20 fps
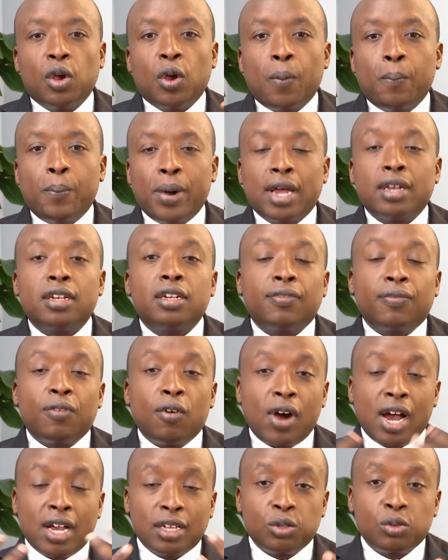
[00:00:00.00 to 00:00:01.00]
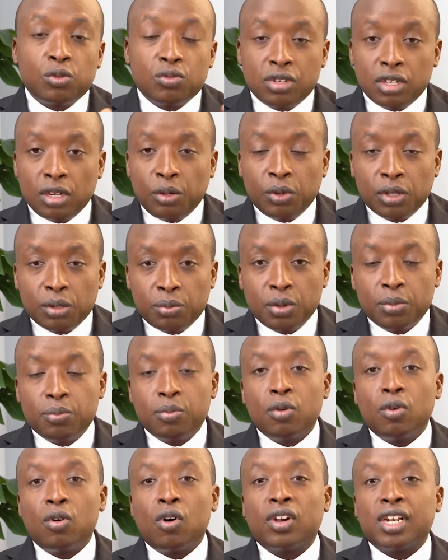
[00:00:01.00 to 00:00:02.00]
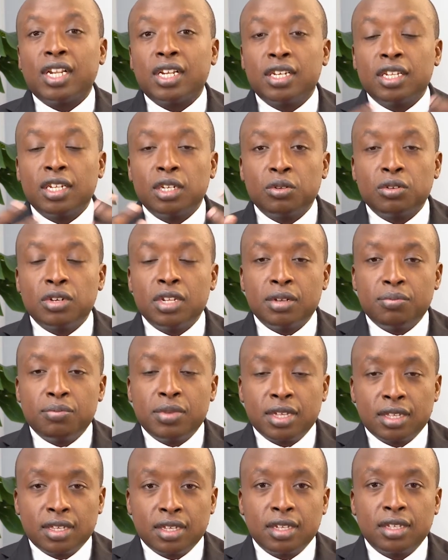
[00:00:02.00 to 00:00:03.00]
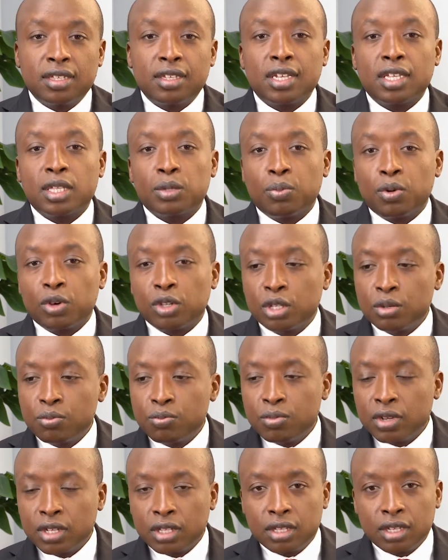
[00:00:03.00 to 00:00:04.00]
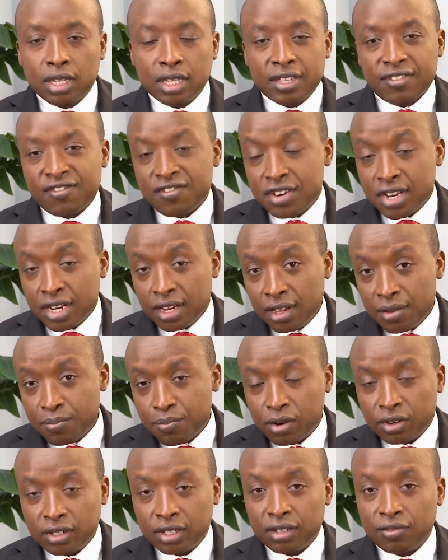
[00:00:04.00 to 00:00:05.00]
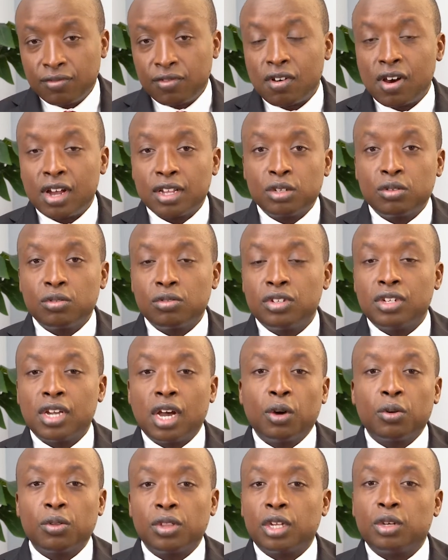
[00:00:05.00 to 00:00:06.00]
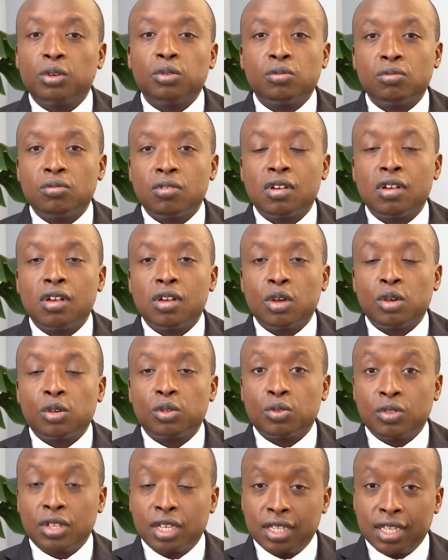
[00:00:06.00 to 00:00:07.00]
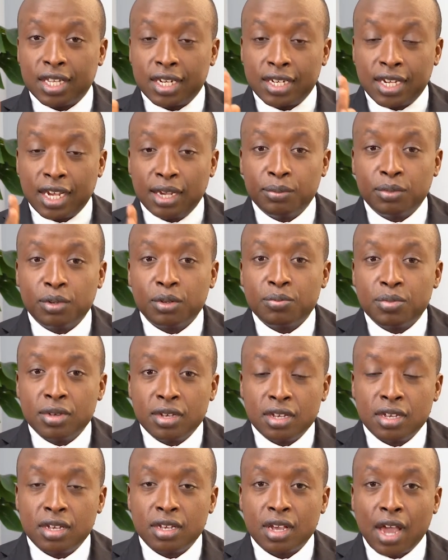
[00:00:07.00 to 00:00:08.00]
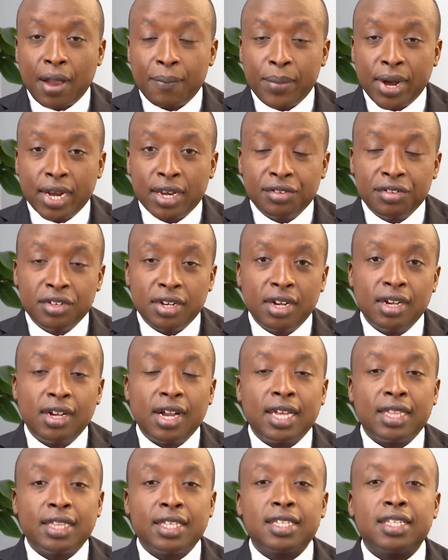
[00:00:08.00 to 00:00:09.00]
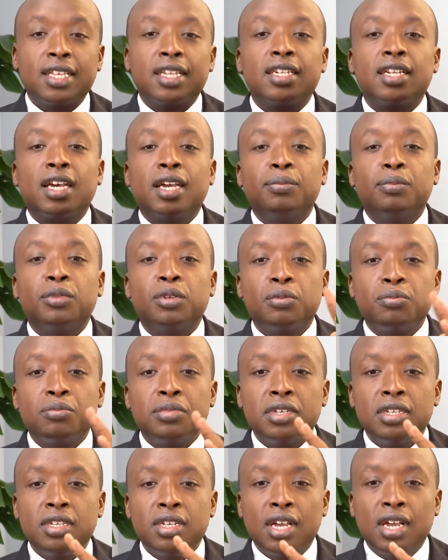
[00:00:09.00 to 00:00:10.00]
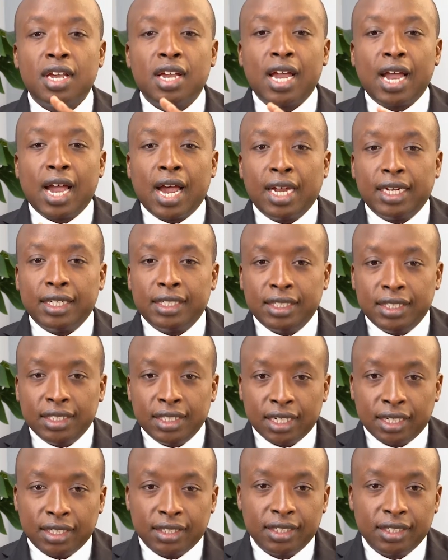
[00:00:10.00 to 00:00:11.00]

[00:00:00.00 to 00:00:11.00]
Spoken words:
But for us who deal with people on a day-to-day basis, it's really important for us to juggle the two. So there's a time to be a manager and there's a time to be a leader.